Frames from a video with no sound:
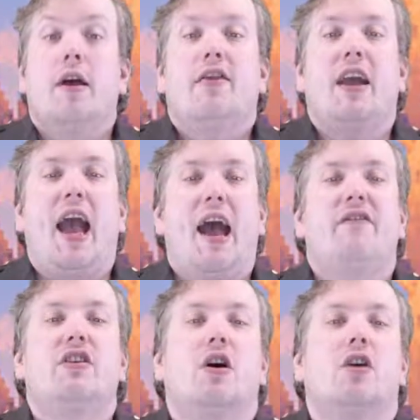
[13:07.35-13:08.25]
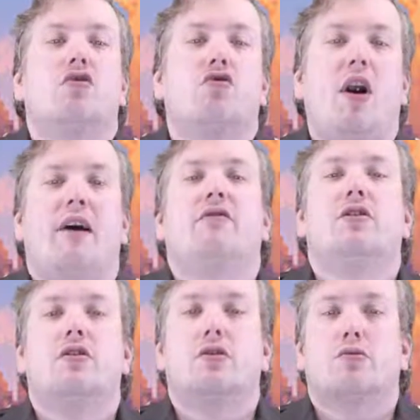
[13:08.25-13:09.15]
the Avatar
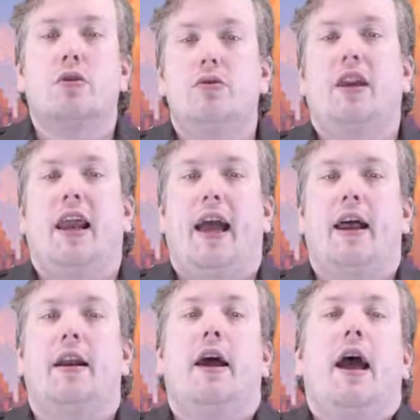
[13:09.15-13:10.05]
travels through the land